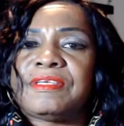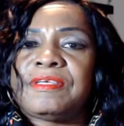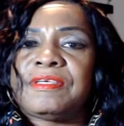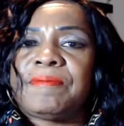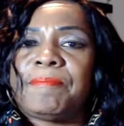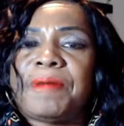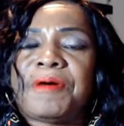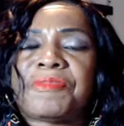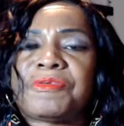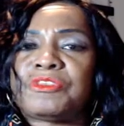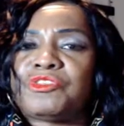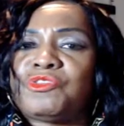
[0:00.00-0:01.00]

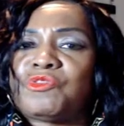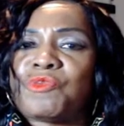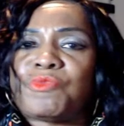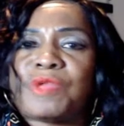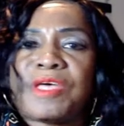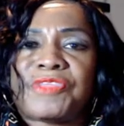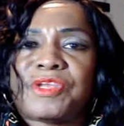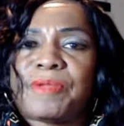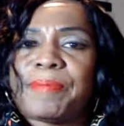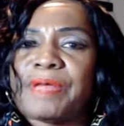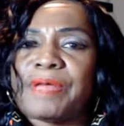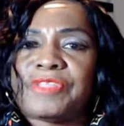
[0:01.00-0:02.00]
Mothers, you know nothing
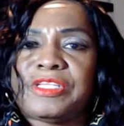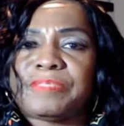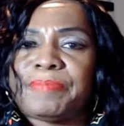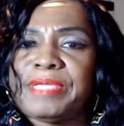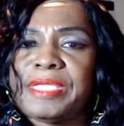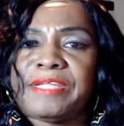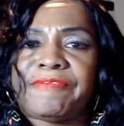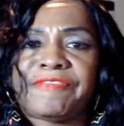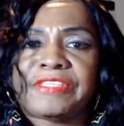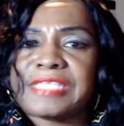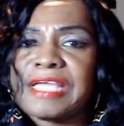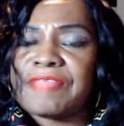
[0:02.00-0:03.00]
about these men if
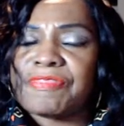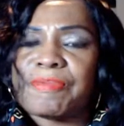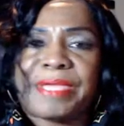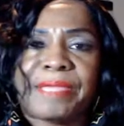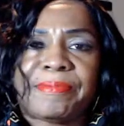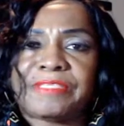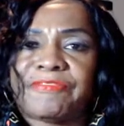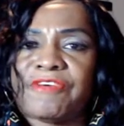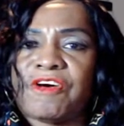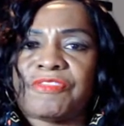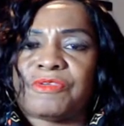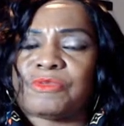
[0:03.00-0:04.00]
it's not the baby's
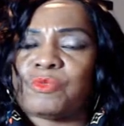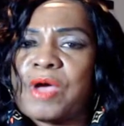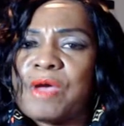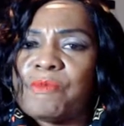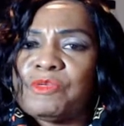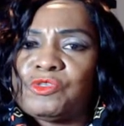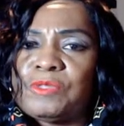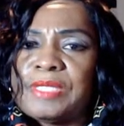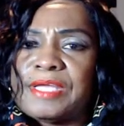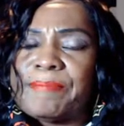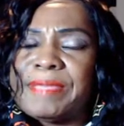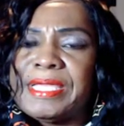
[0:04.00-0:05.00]
fathers. Why would you
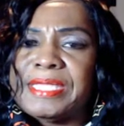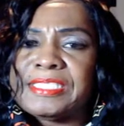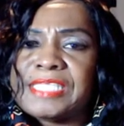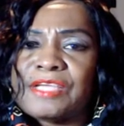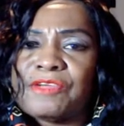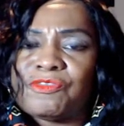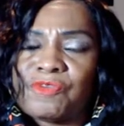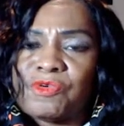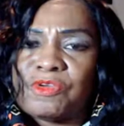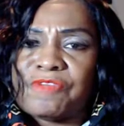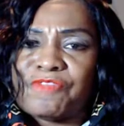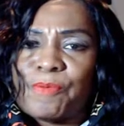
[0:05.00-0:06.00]
let a man take control
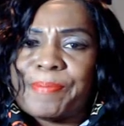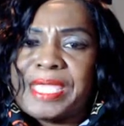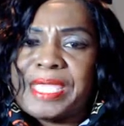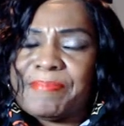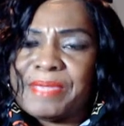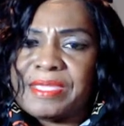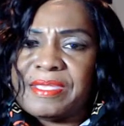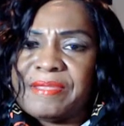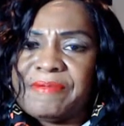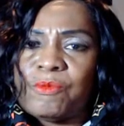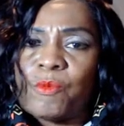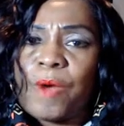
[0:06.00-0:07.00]
of your baby?
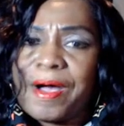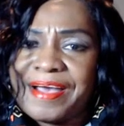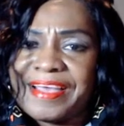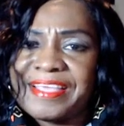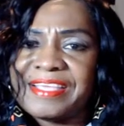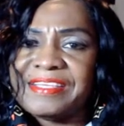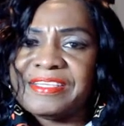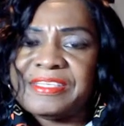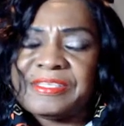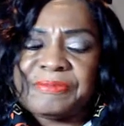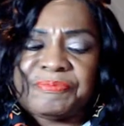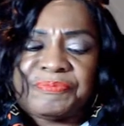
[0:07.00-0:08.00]
Why?
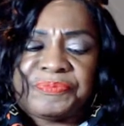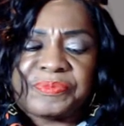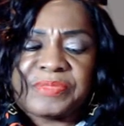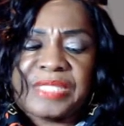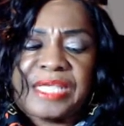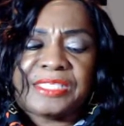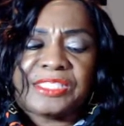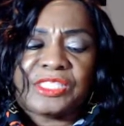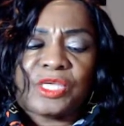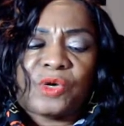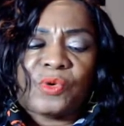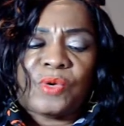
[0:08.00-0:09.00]
And
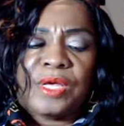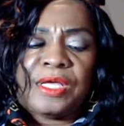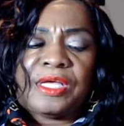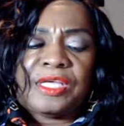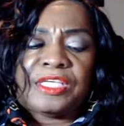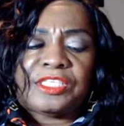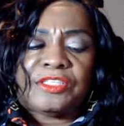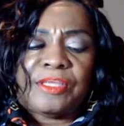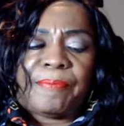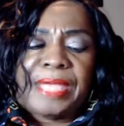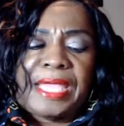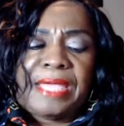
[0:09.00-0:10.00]
so The
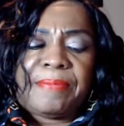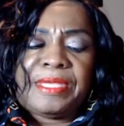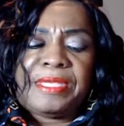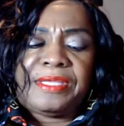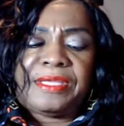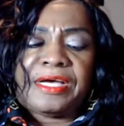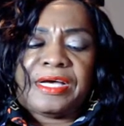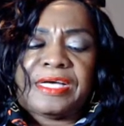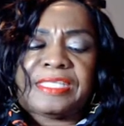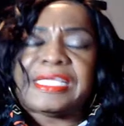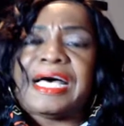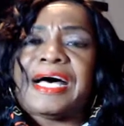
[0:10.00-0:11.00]
baby
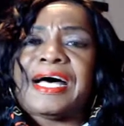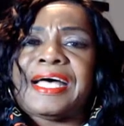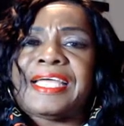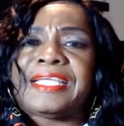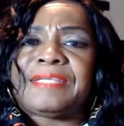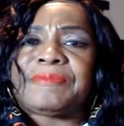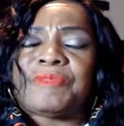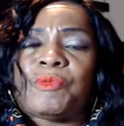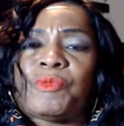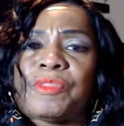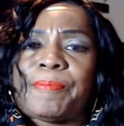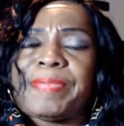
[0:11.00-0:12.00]
died, and
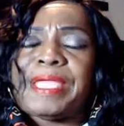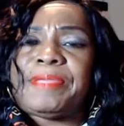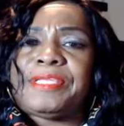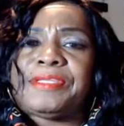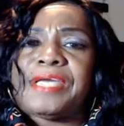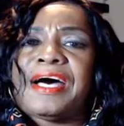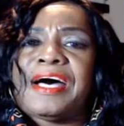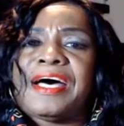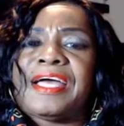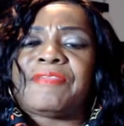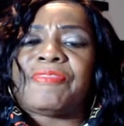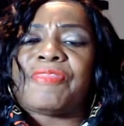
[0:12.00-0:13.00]
when the baby
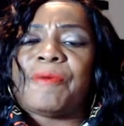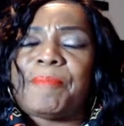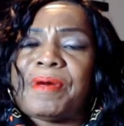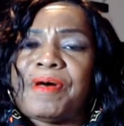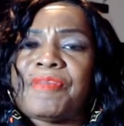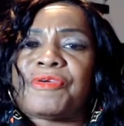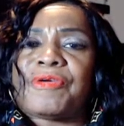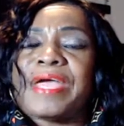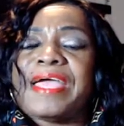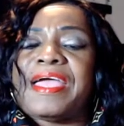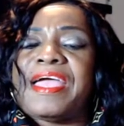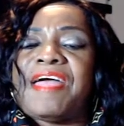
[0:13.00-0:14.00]
died, the mother
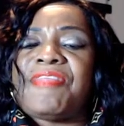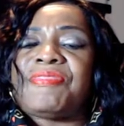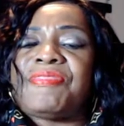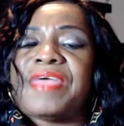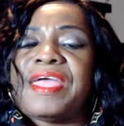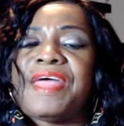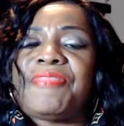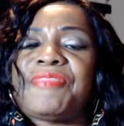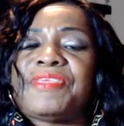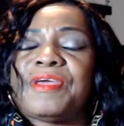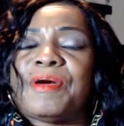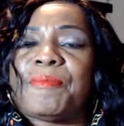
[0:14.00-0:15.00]
and
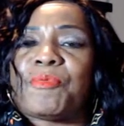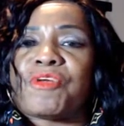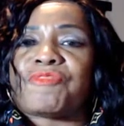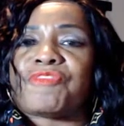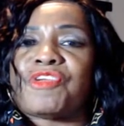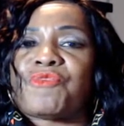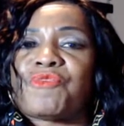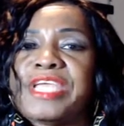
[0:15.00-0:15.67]
the boyfriend ran